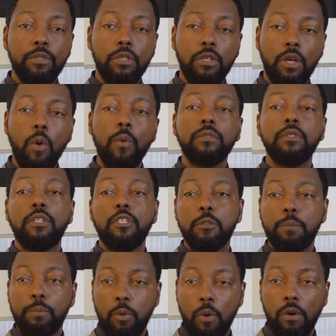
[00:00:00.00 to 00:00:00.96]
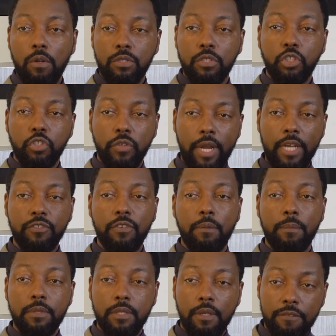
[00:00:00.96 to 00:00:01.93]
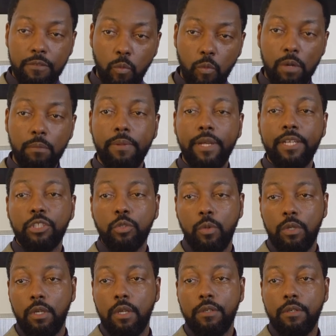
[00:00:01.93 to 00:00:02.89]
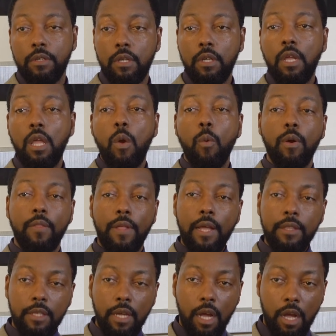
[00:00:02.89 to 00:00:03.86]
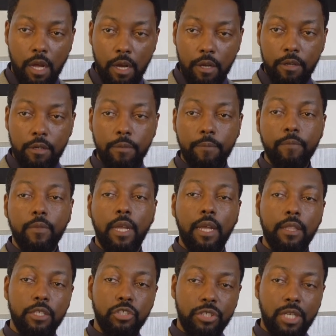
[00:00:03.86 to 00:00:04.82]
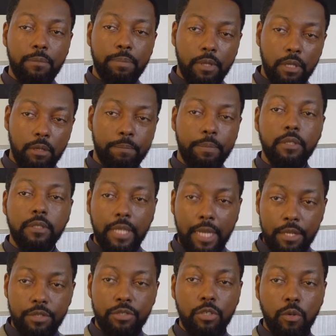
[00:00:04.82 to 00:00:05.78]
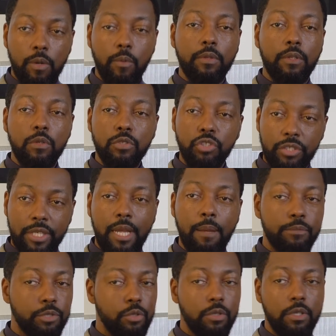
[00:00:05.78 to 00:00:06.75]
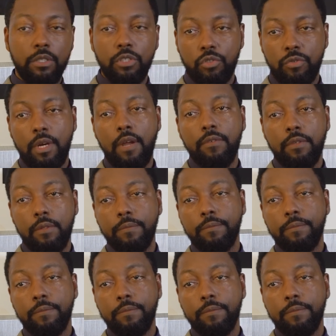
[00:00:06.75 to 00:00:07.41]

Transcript: to go into these portals and transfer themselves from one place to another. Without the Ankh and the Jed pillar built into it with those gems, you couldn't travel.